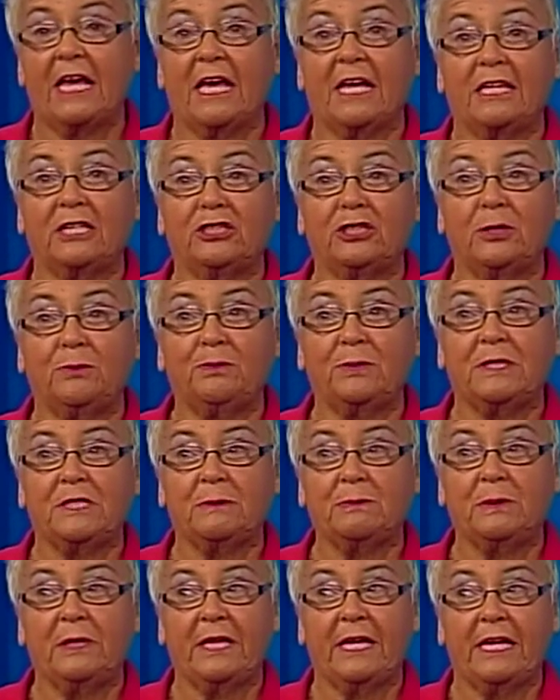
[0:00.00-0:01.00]
Chip
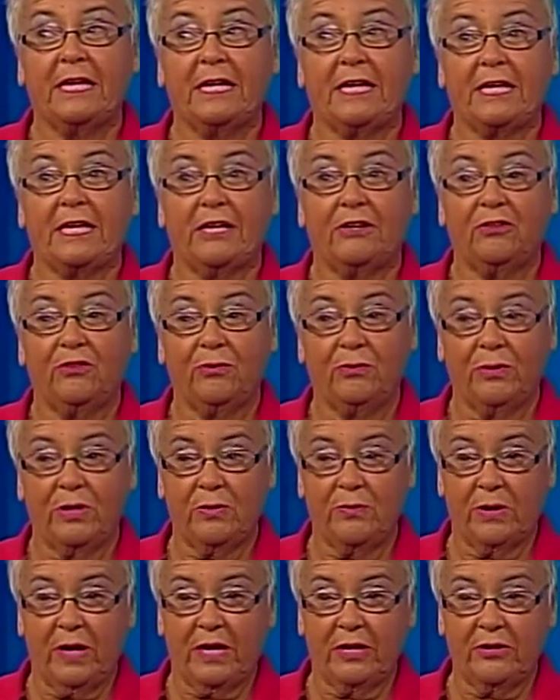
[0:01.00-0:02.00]
has played in
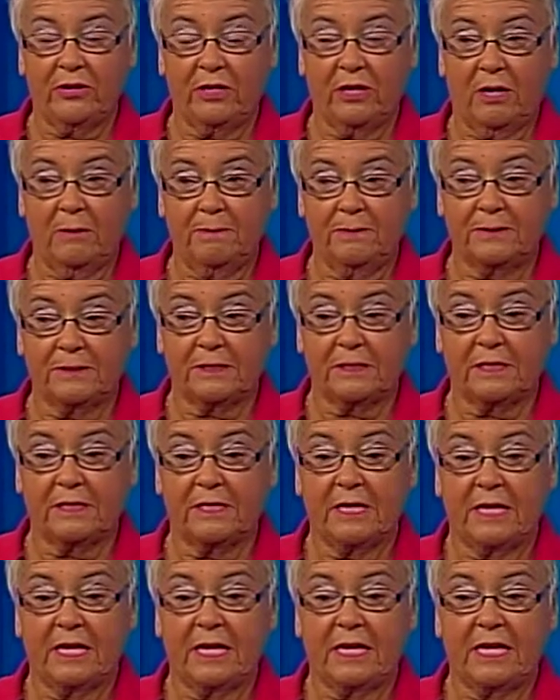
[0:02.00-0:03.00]
3 Ryder Cups.
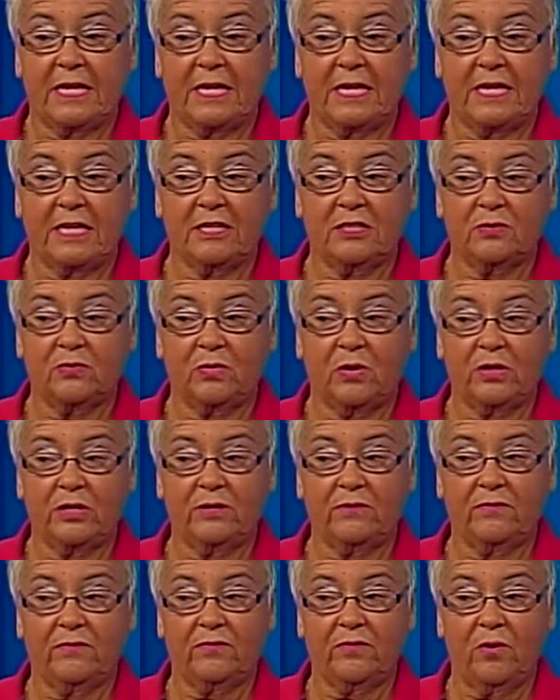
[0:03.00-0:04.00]
He is one
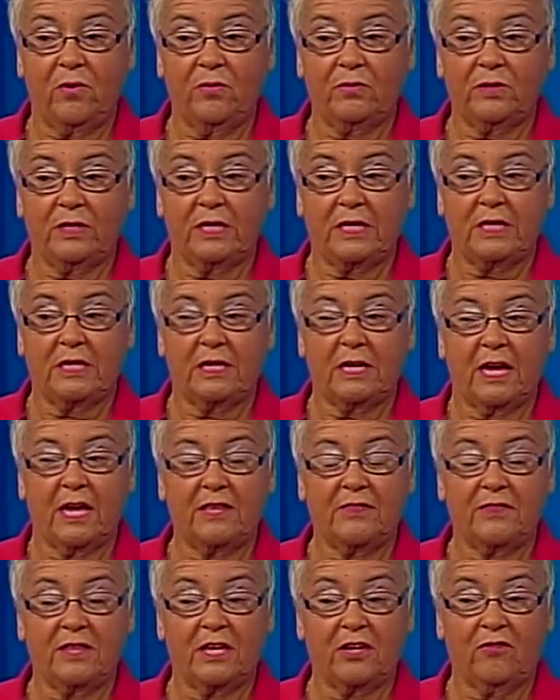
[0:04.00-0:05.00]
of only,
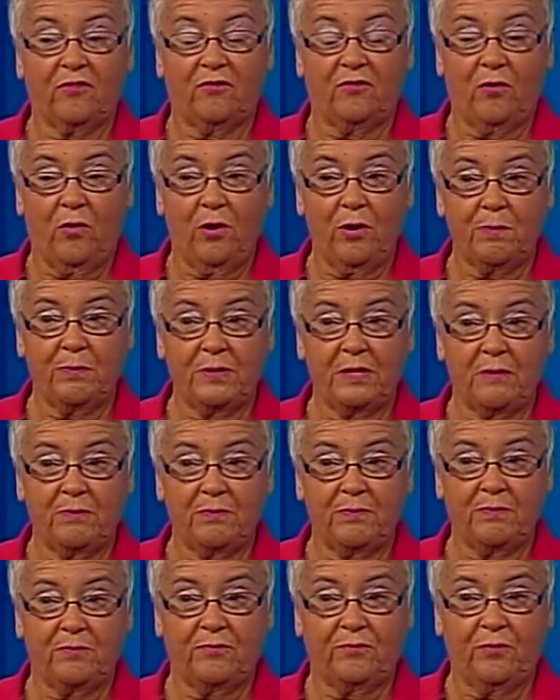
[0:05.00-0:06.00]
I think, 4
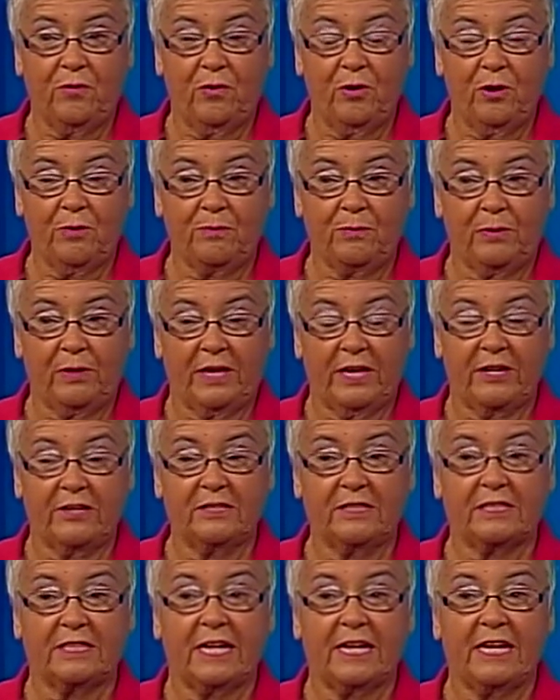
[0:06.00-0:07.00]

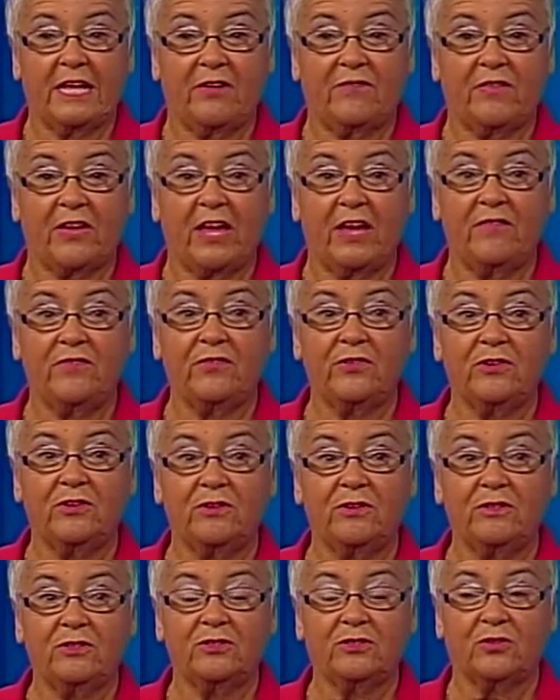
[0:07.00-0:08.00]
players that have
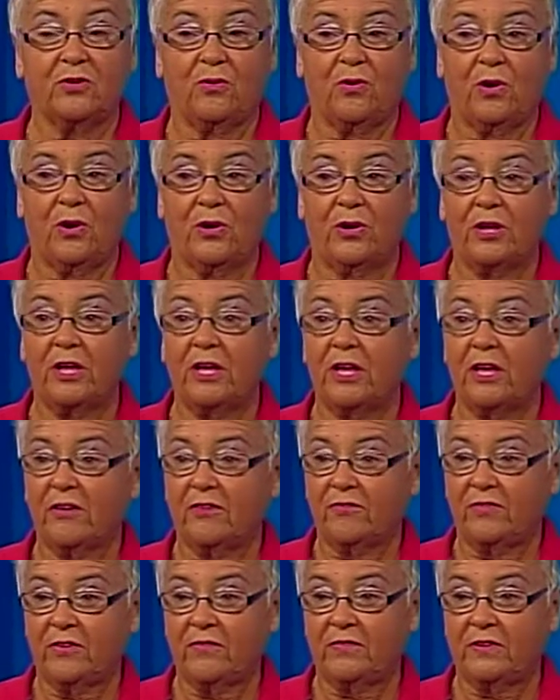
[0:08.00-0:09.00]
ever scored
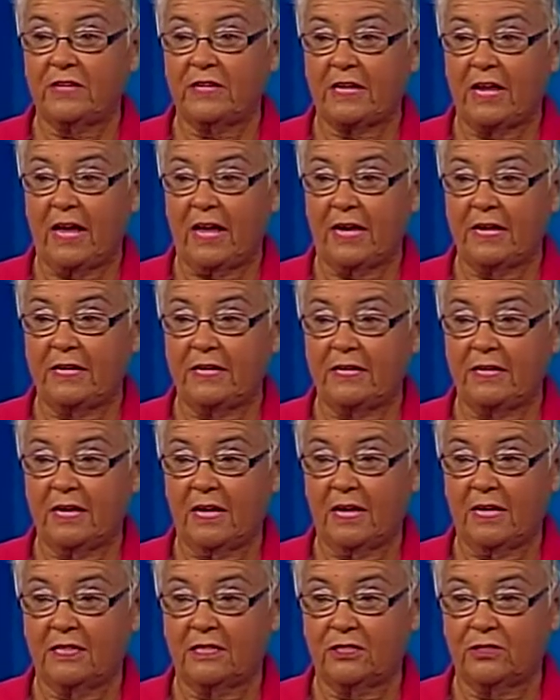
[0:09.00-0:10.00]
59
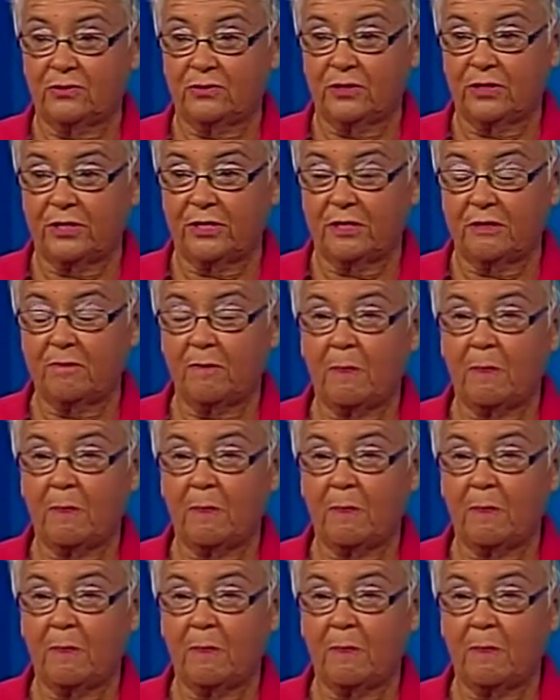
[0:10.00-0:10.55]
on tour.